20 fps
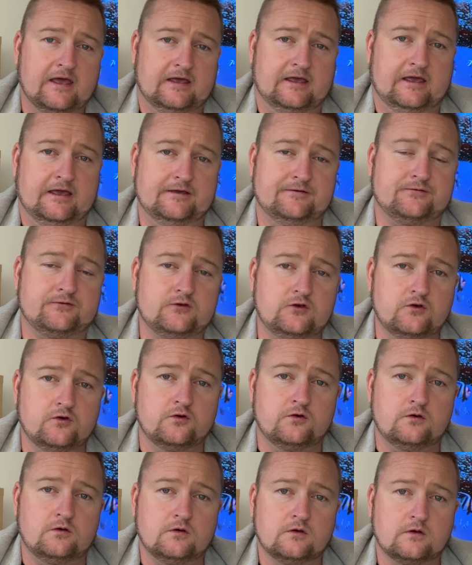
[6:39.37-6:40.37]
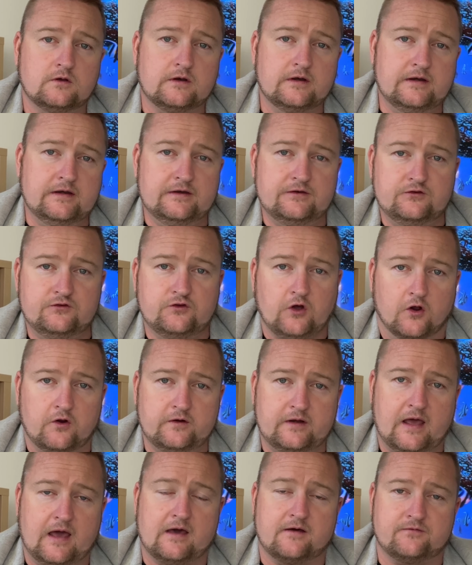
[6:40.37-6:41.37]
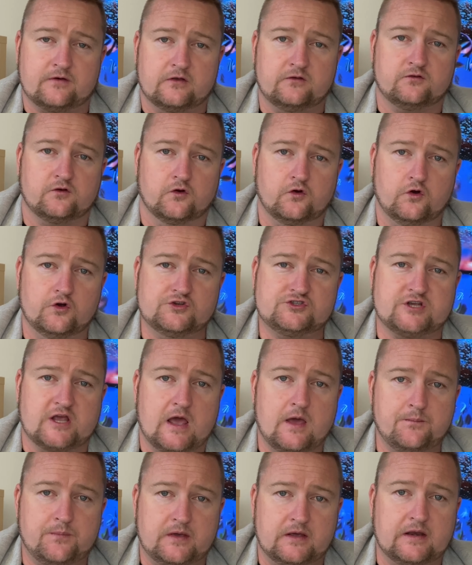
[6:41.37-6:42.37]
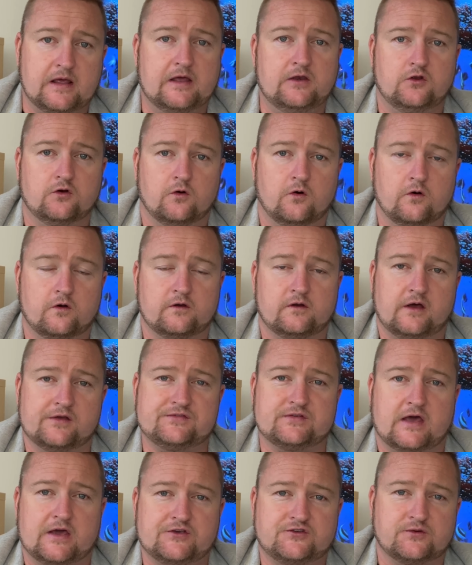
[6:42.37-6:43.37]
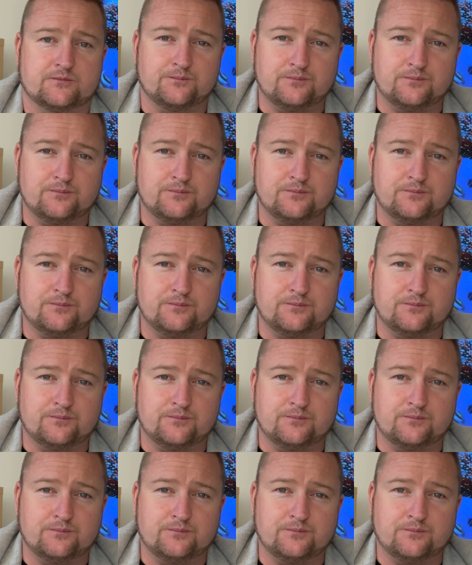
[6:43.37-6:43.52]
If you don't have a Zoho champion in your organization,